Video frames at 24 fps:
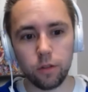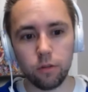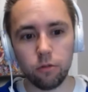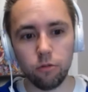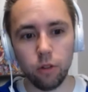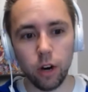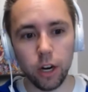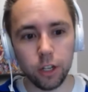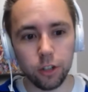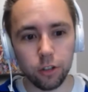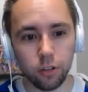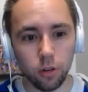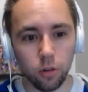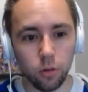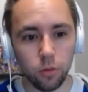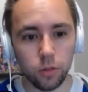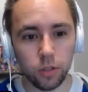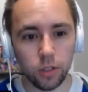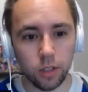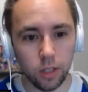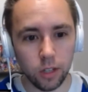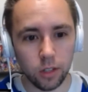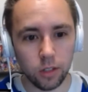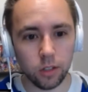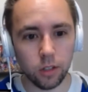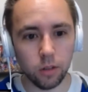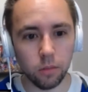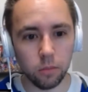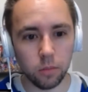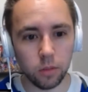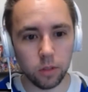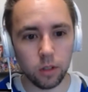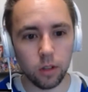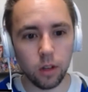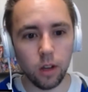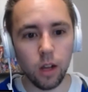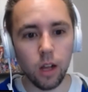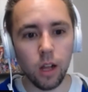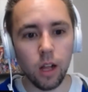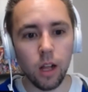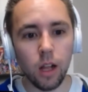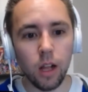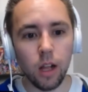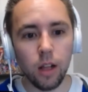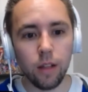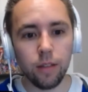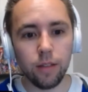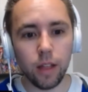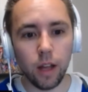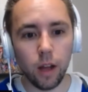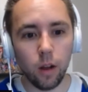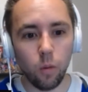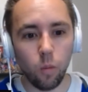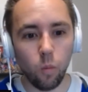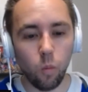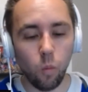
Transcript: retro systems that